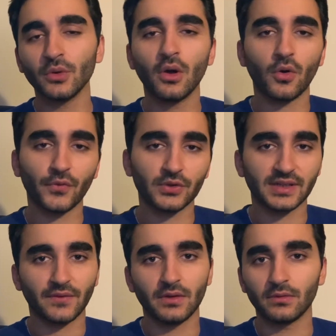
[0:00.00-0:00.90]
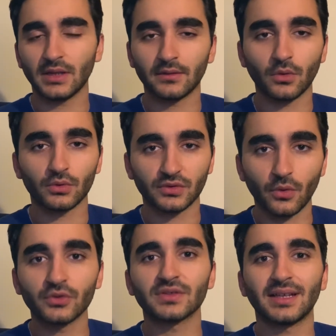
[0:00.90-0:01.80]
Of course, like we can
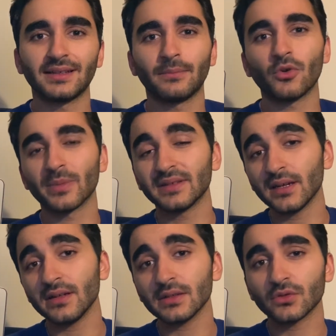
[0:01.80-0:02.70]
also send them more materials, so